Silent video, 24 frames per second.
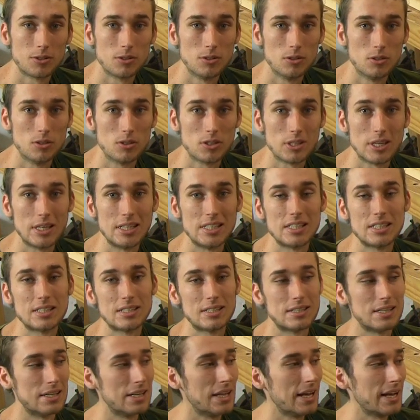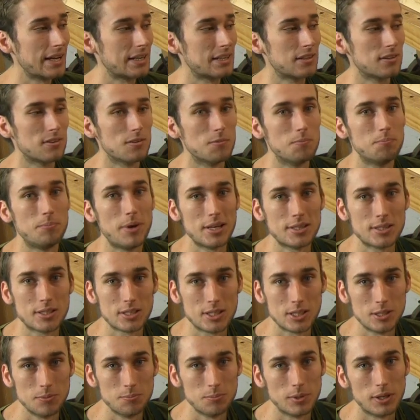stores and select the
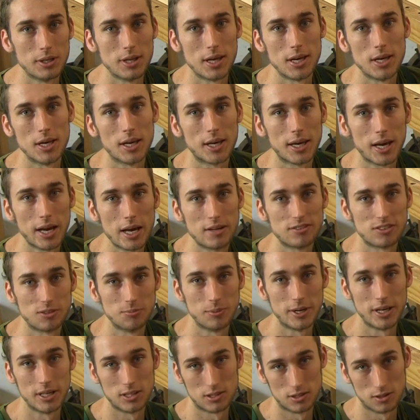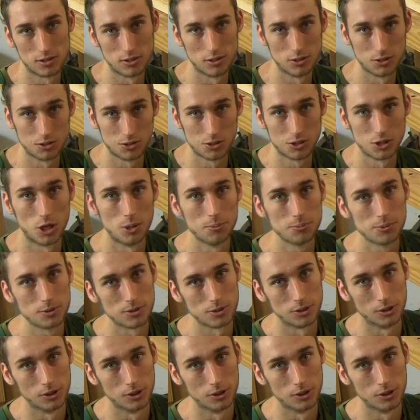best timber that you can from each of those shops.